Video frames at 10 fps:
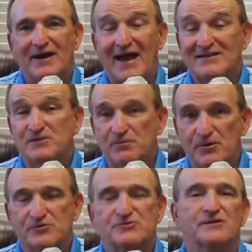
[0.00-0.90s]
as a
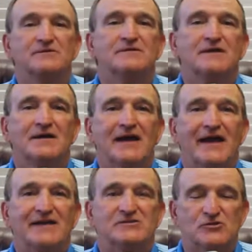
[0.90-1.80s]
person
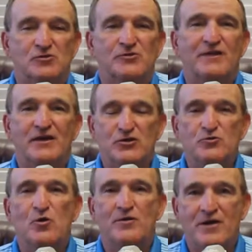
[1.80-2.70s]
is learn that
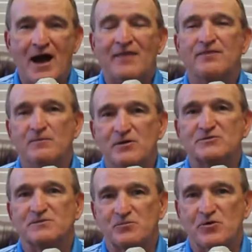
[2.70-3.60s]
you are not the
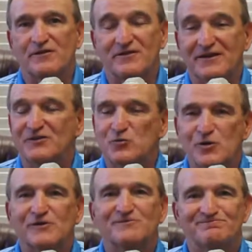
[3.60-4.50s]
most important thing in the
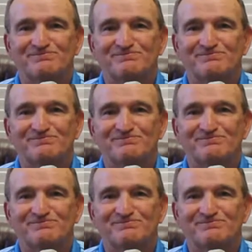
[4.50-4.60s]
world.